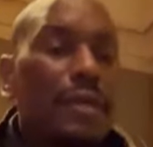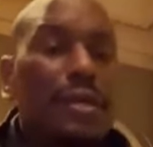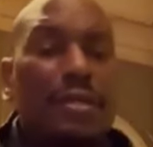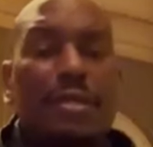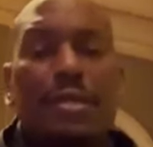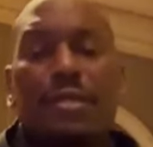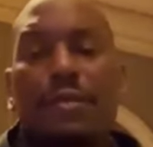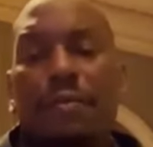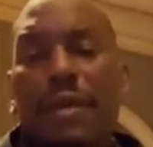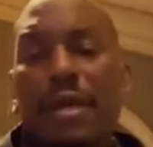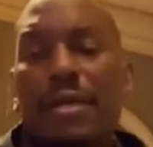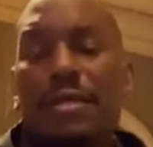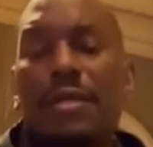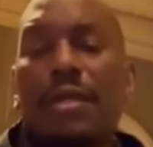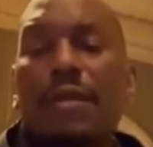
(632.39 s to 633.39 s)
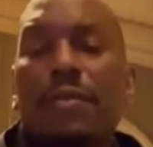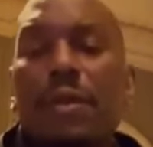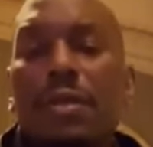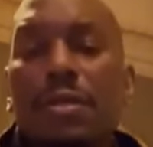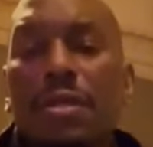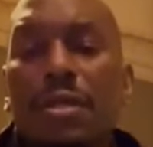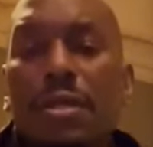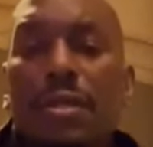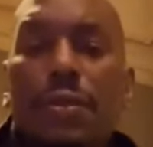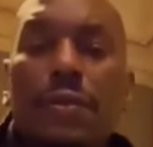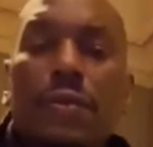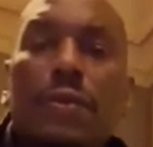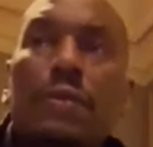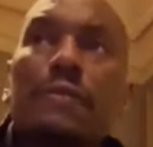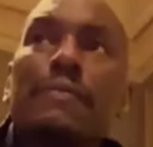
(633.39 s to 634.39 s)
because she's amazing at what she
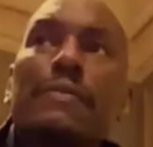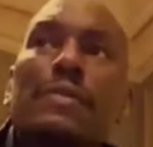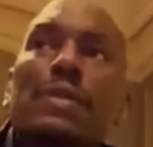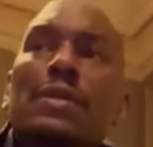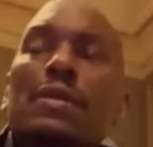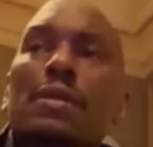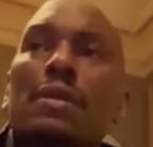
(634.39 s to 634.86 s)
do.